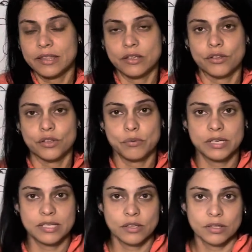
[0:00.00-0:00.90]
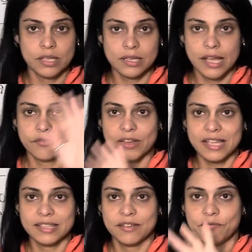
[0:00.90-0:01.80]
the other one is on the left
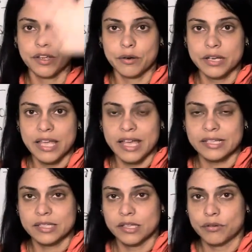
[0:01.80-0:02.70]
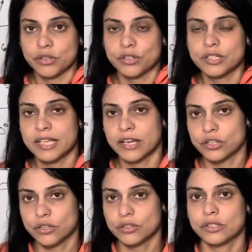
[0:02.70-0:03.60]
at the very exterior section.